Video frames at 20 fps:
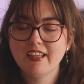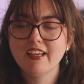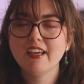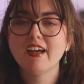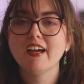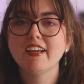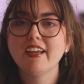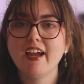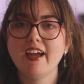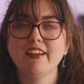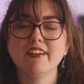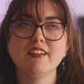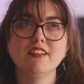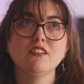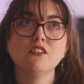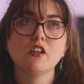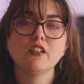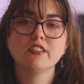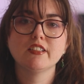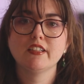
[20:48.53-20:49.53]
Again,
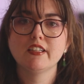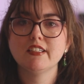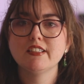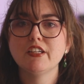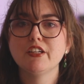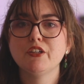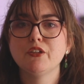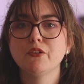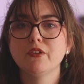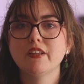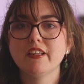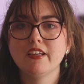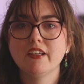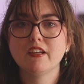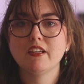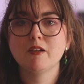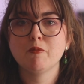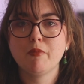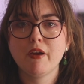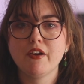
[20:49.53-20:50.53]
not to continually
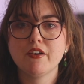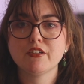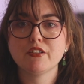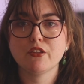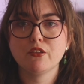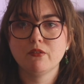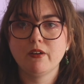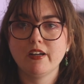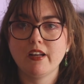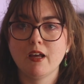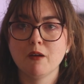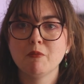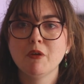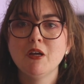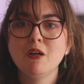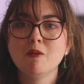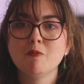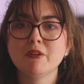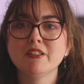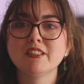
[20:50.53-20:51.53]
compare it to ThredUp,
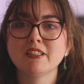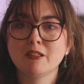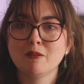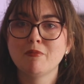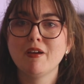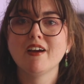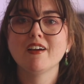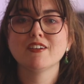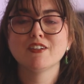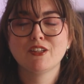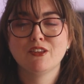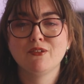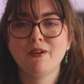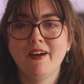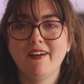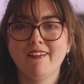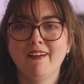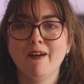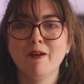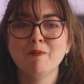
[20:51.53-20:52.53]
but to compare it to
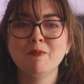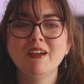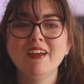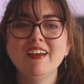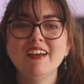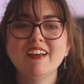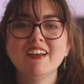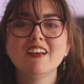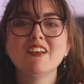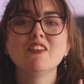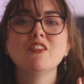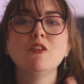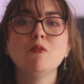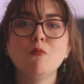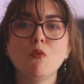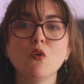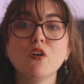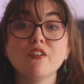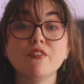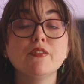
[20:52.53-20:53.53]
ThredUp, the
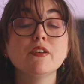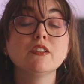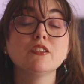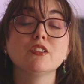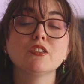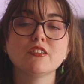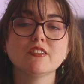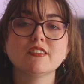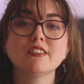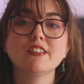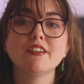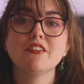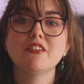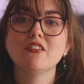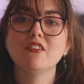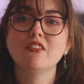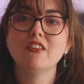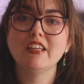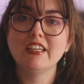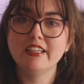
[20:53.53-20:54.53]
more filters,
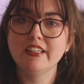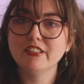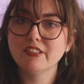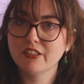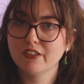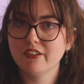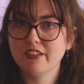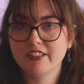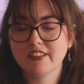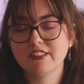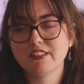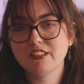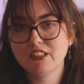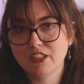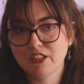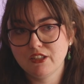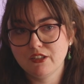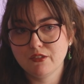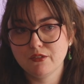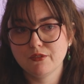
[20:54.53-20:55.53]
the easier it is to
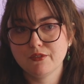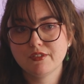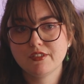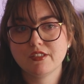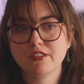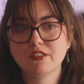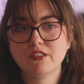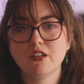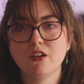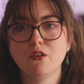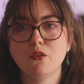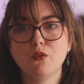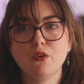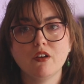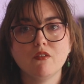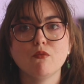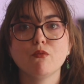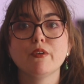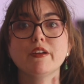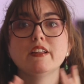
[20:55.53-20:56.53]
use. So
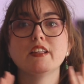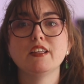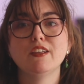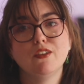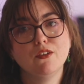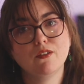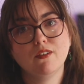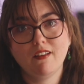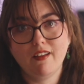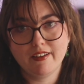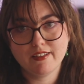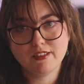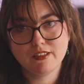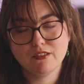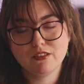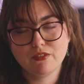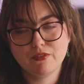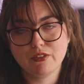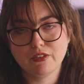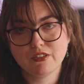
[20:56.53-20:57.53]
really utilize
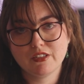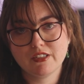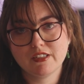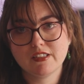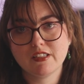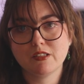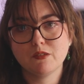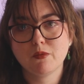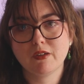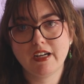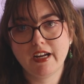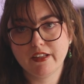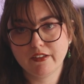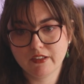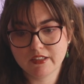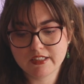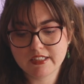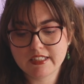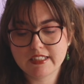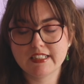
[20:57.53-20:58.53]
those filters is what I
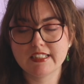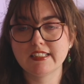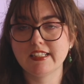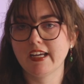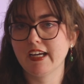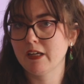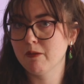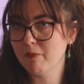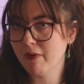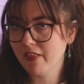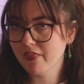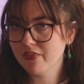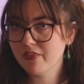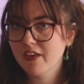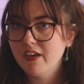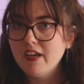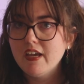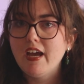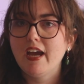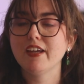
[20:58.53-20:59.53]
learned in the 2nd month.
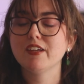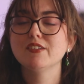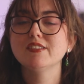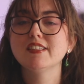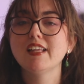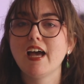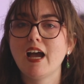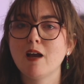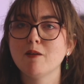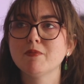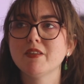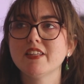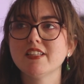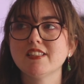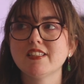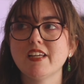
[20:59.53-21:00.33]
I used the app this